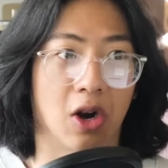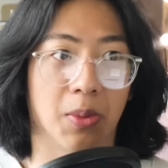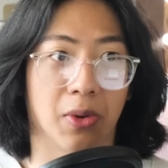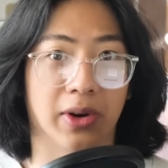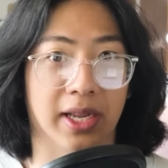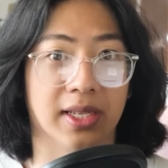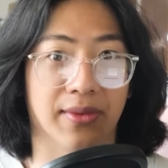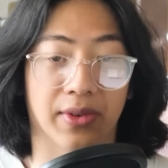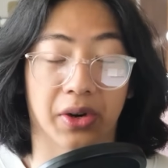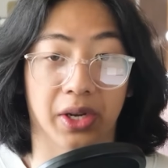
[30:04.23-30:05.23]
Cardboard isn't
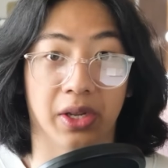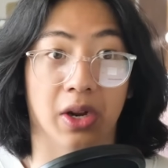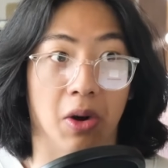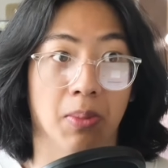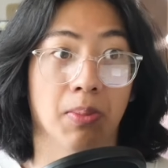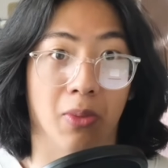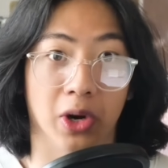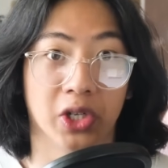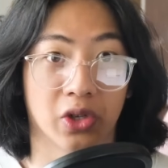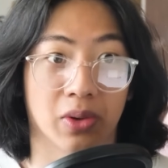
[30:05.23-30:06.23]
very, you know,
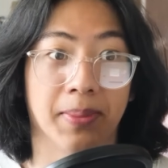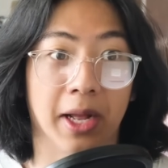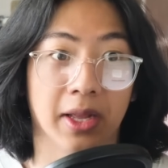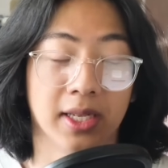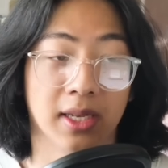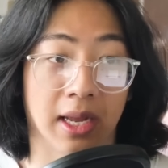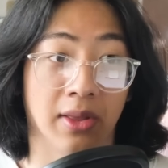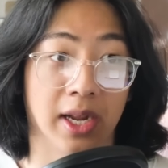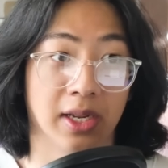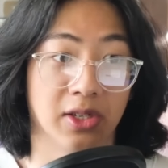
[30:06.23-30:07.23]
moisture repellent, and
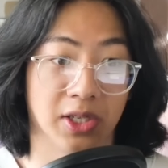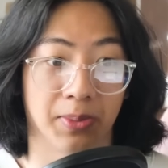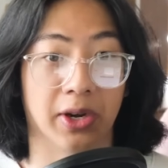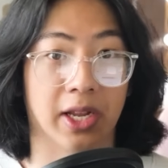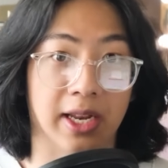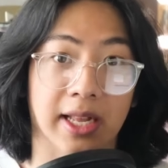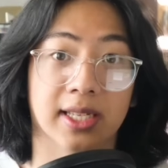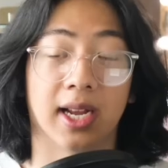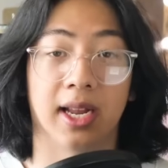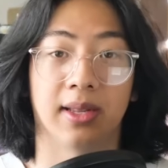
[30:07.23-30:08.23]
like just putting it
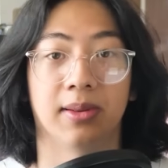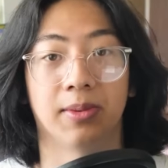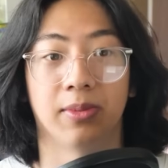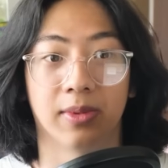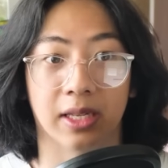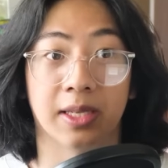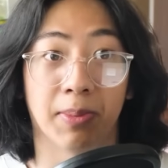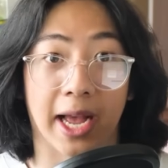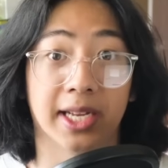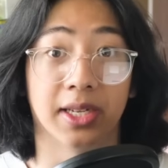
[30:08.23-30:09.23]
inside this
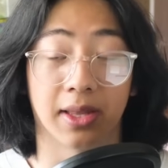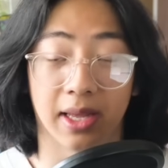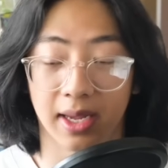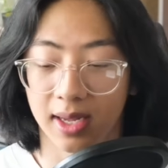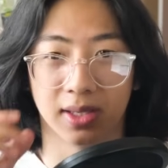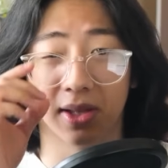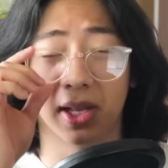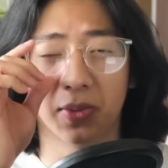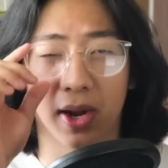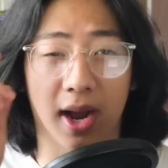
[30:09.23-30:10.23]
plastic thing. So
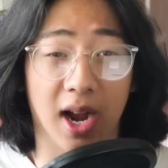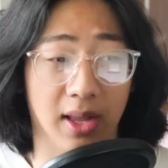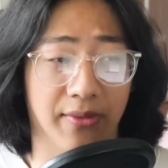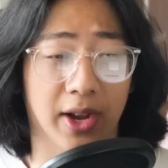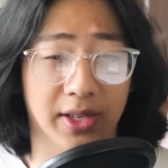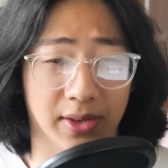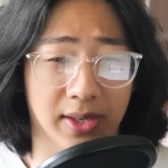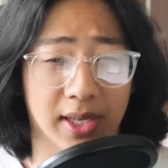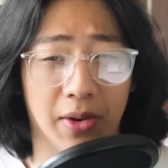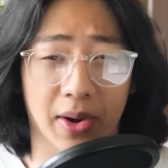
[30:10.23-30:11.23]
that's why I highly advise you to
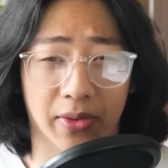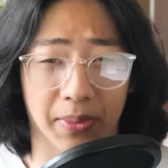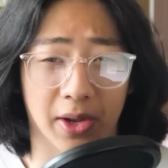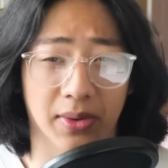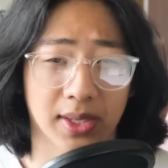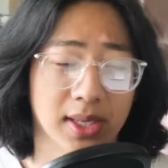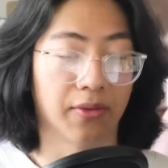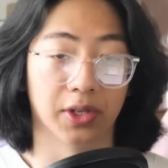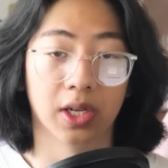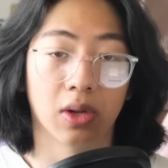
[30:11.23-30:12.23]
stay away from those.
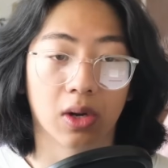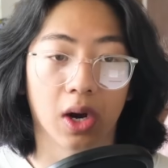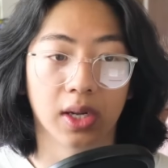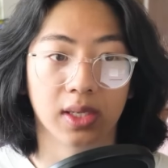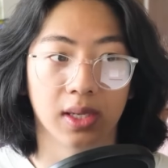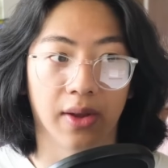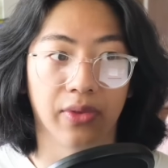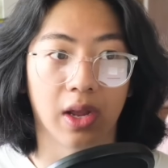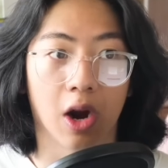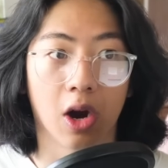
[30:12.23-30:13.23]
For single cards, if
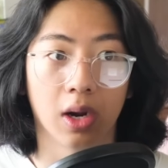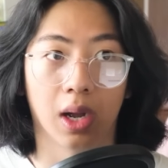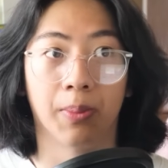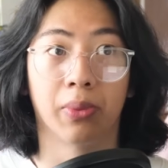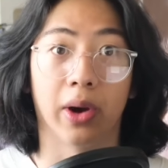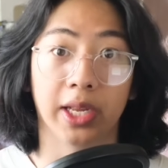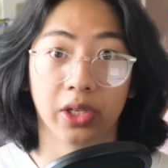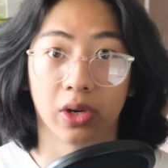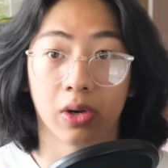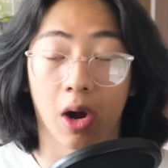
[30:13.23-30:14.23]
they are a
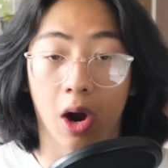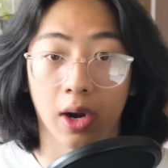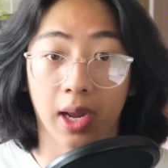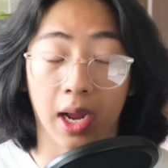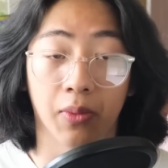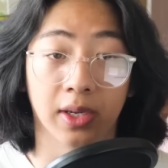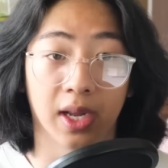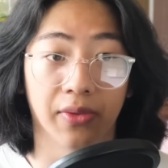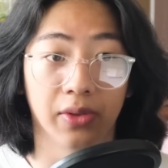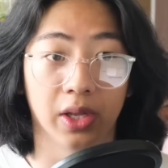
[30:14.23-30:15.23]
pricier card, I would
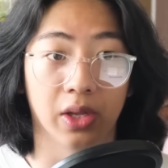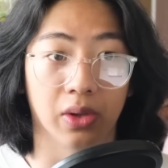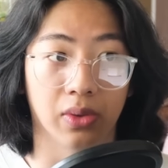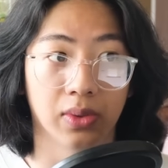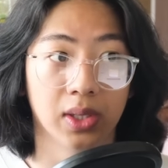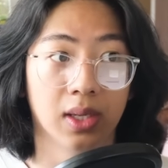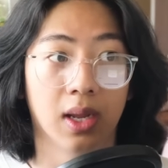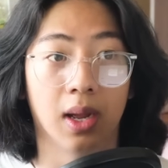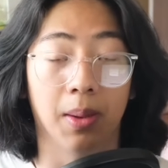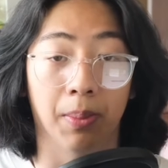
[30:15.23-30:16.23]
definitely use
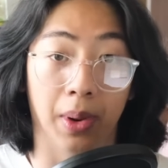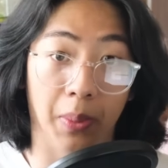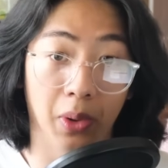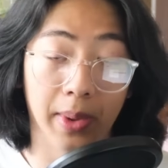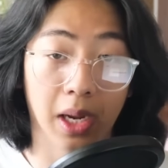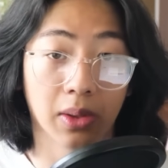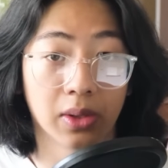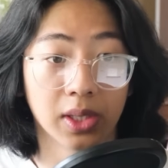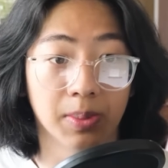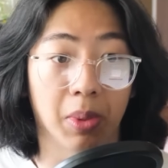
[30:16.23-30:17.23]
bubble
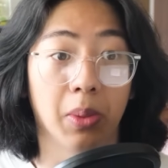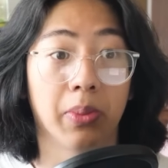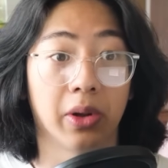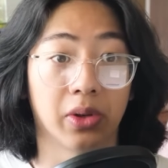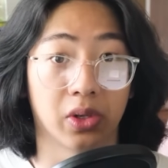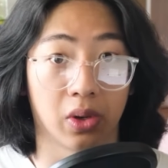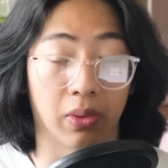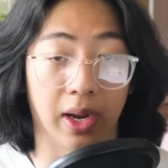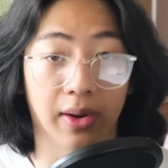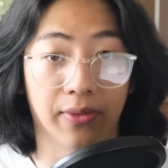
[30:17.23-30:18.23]
mailers. Bubble mailers are
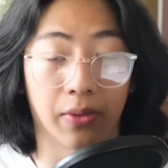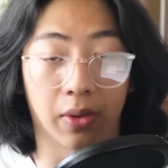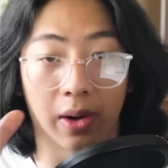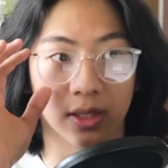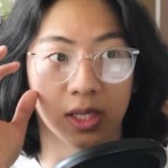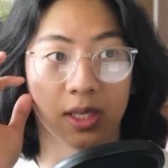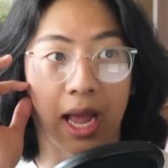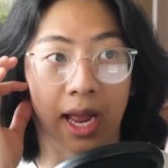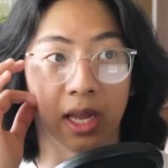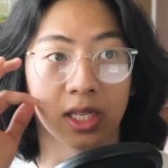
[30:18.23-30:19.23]
great for just
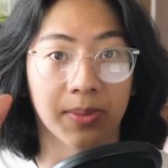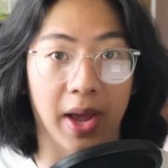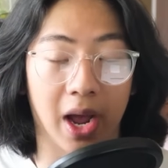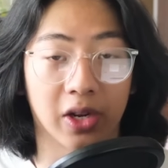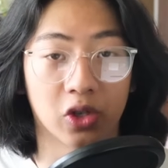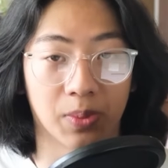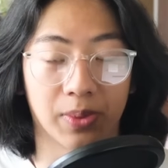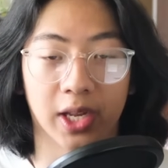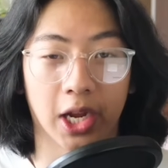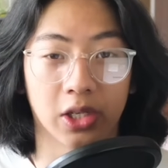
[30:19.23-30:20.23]
adding some extra
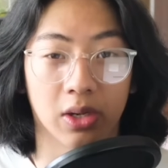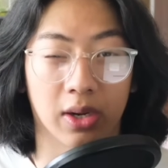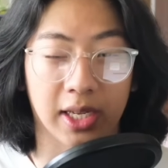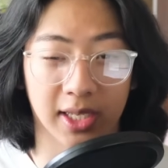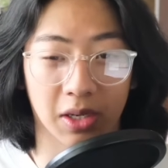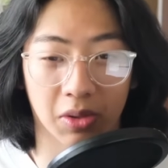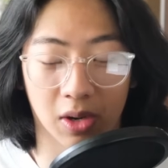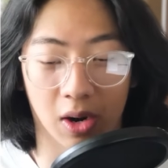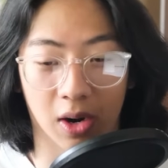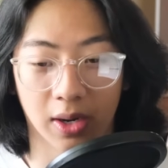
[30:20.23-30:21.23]
protection on a single
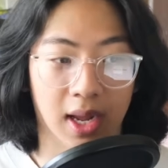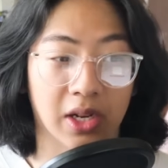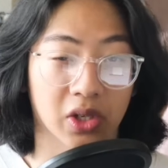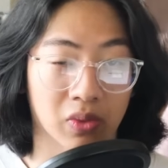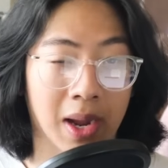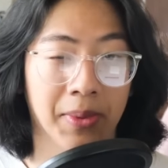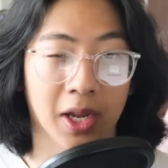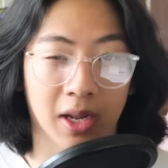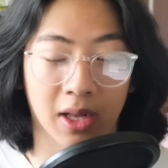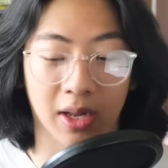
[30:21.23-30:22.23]
card and just wrapping in
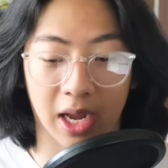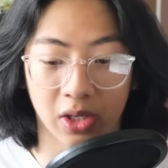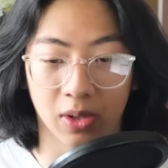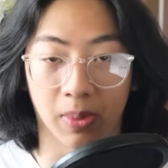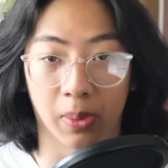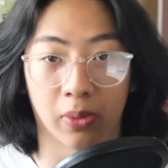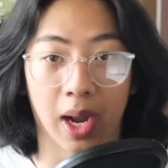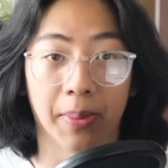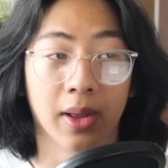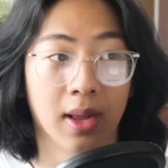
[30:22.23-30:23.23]
a little extra bubble wrap.